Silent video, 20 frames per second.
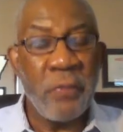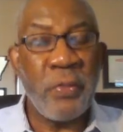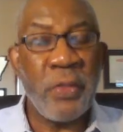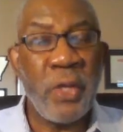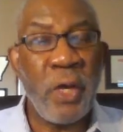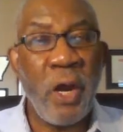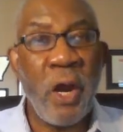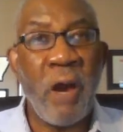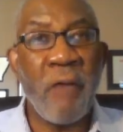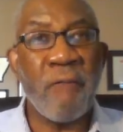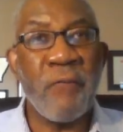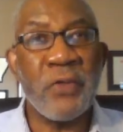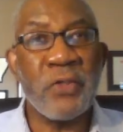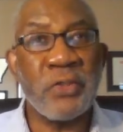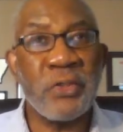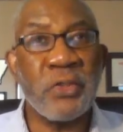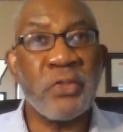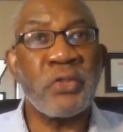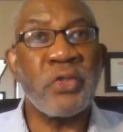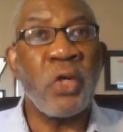The
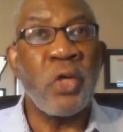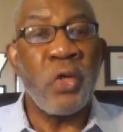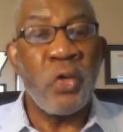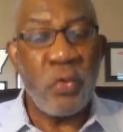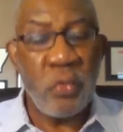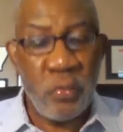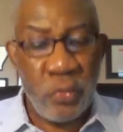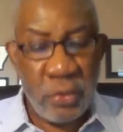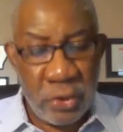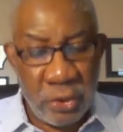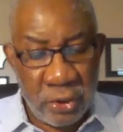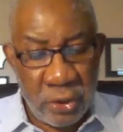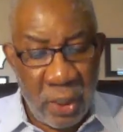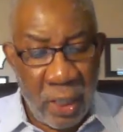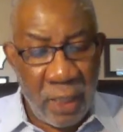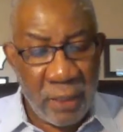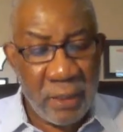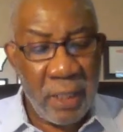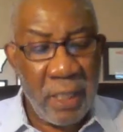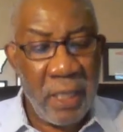officers who
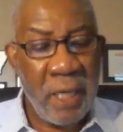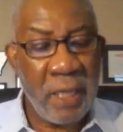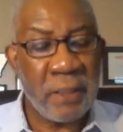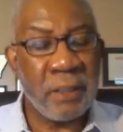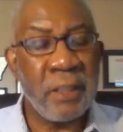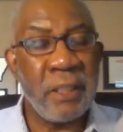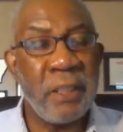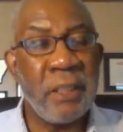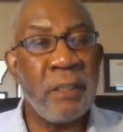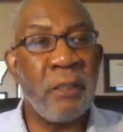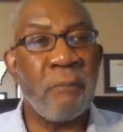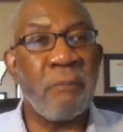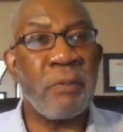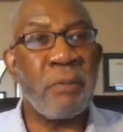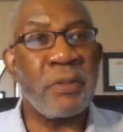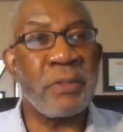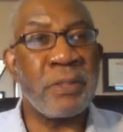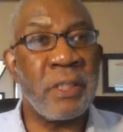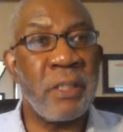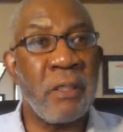shot and killed
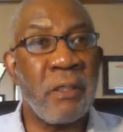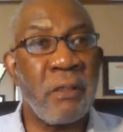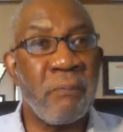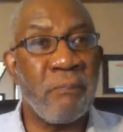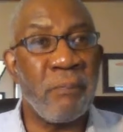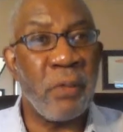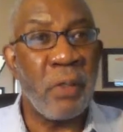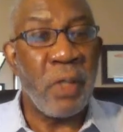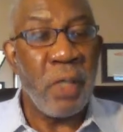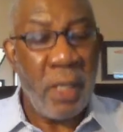Brazel